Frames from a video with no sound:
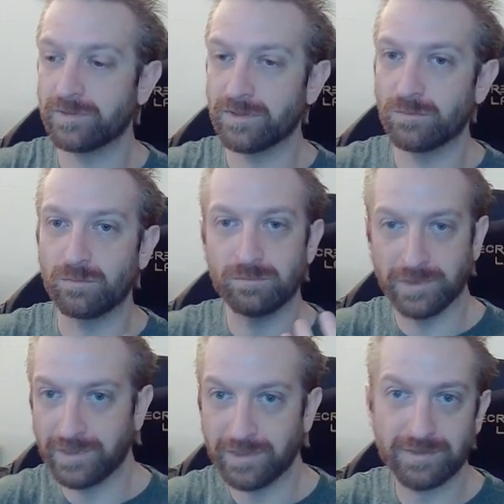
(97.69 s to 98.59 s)
You know,
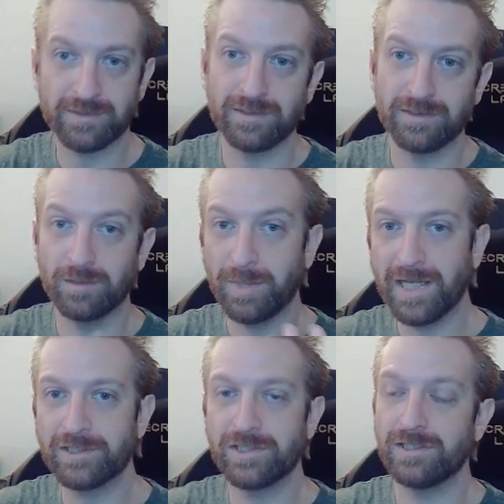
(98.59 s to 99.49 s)
Linux and
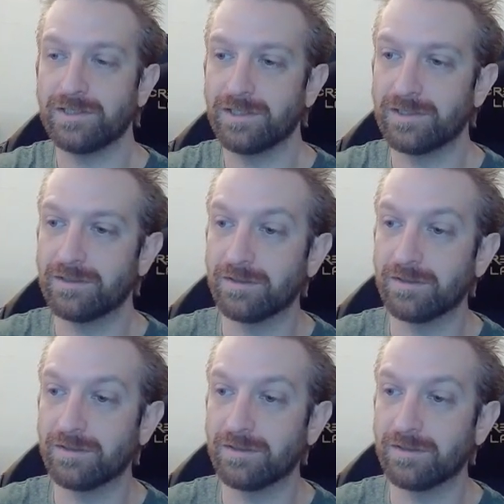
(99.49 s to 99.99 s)
Apache and